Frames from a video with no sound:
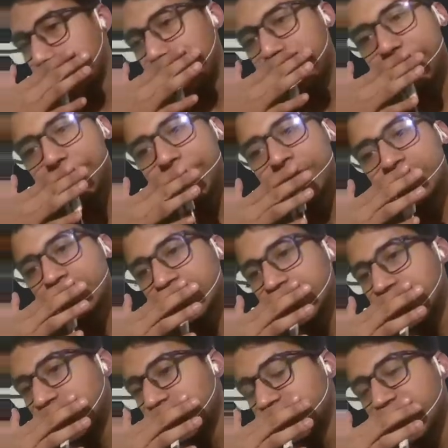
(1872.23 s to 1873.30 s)
Okay,
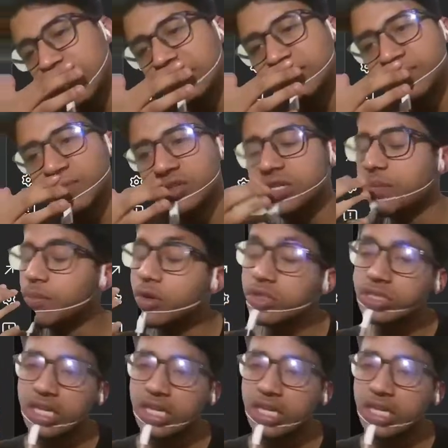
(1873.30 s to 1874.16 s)
generative AI is important, bro.